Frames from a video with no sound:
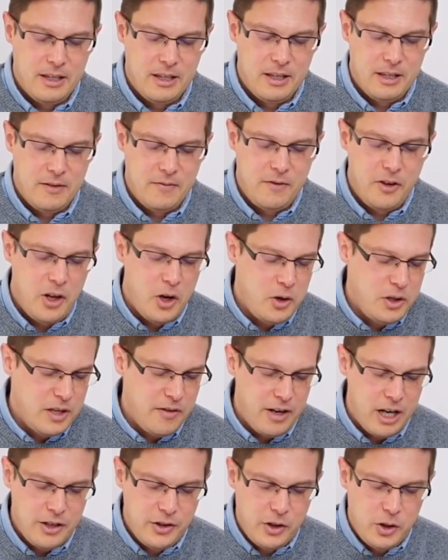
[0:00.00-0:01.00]
For those of
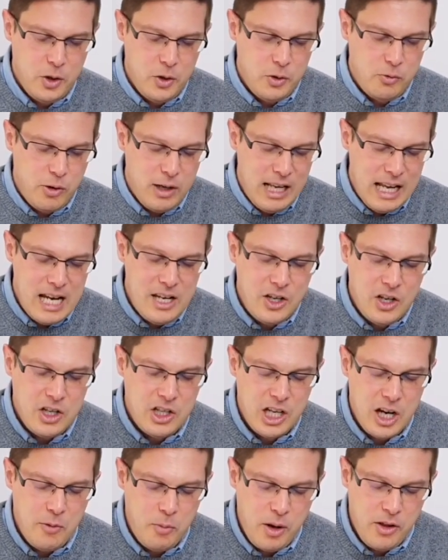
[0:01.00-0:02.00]
us whose
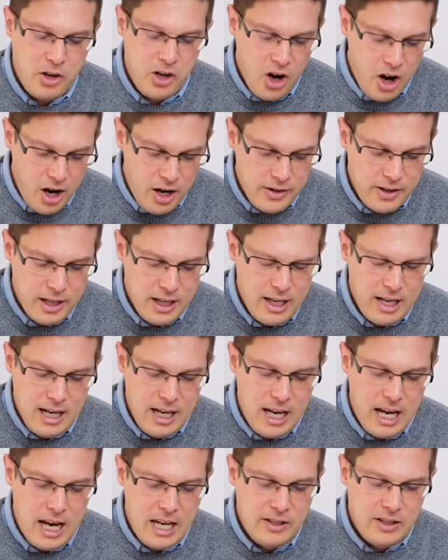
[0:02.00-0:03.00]
relationship with God
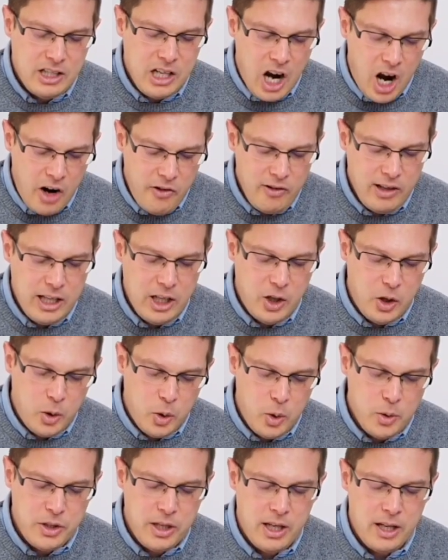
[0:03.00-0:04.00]
is currently
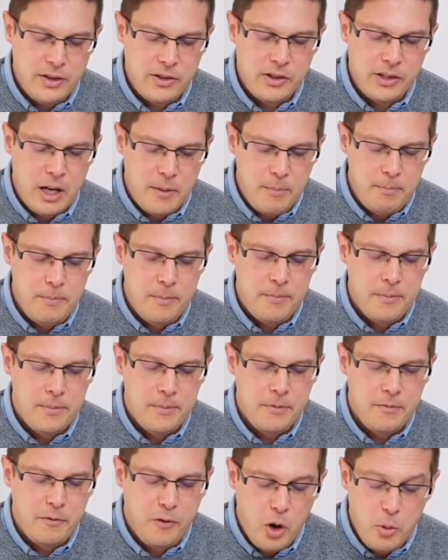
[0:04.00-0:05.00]
causing us some
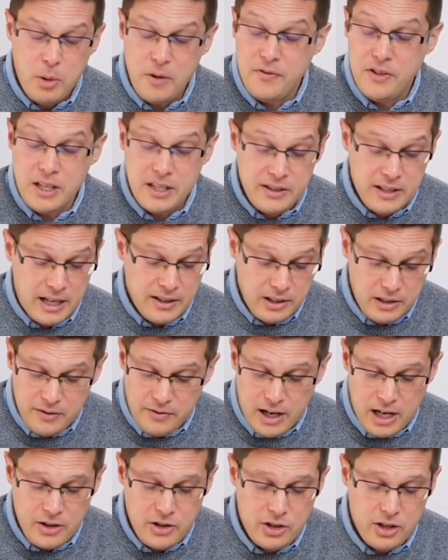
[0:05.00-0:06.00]
form of
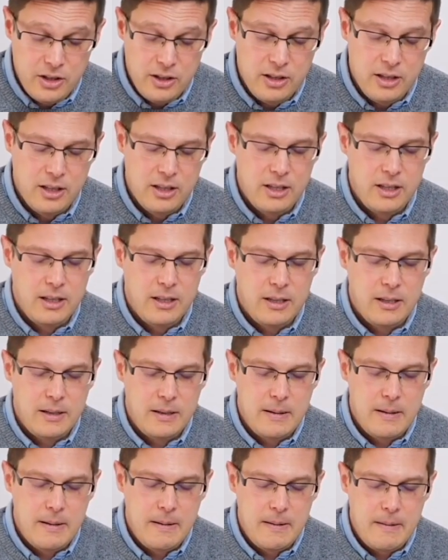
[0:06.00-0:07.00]
dissatisfaction,
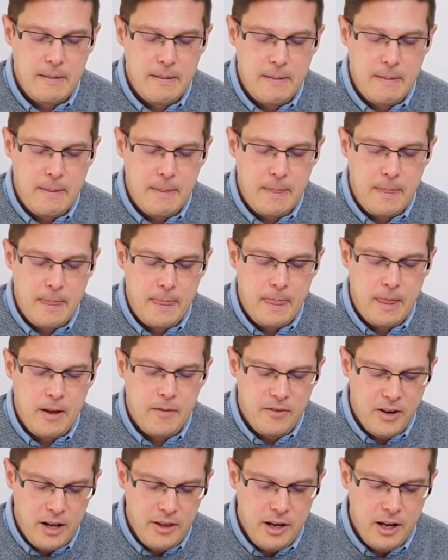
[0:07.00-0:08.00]

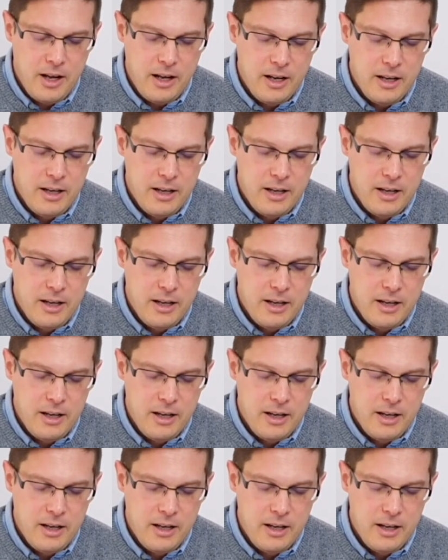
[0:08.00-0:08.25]
Father,